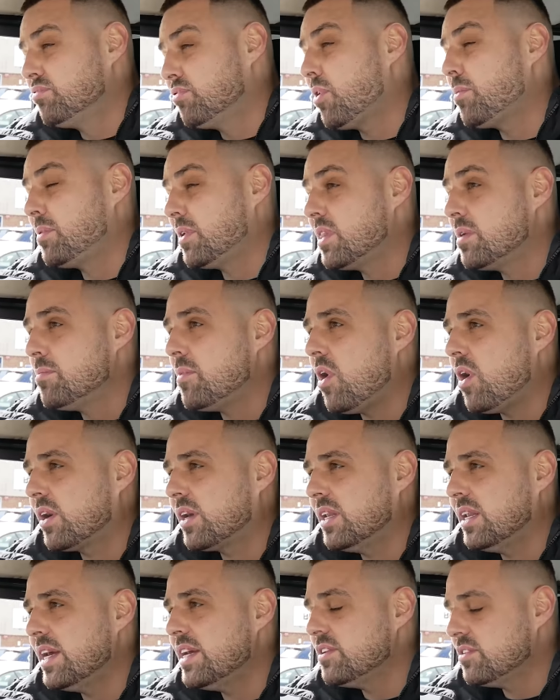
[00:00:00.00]
probably the
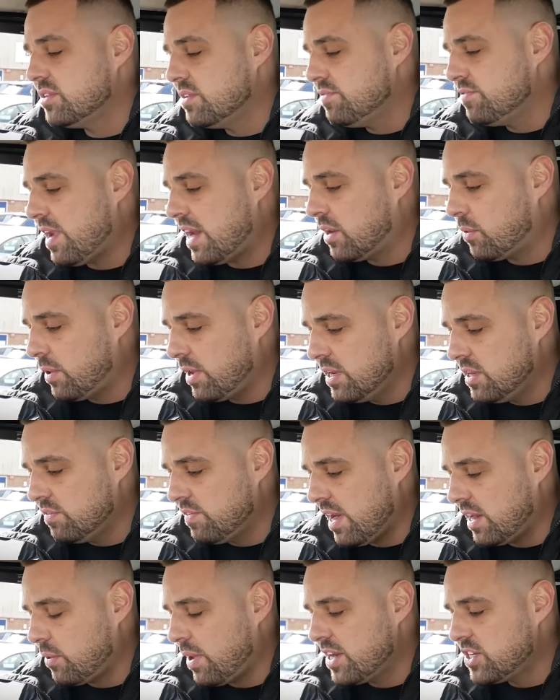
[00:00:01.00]
market leaders in the
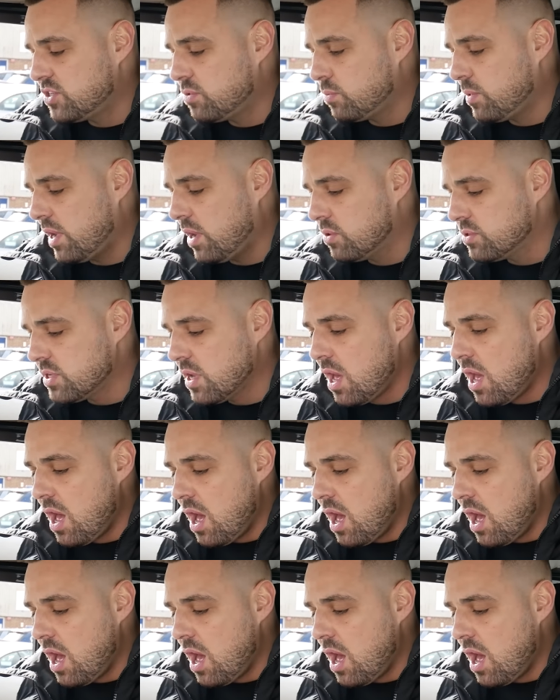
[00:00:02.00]
valuation world.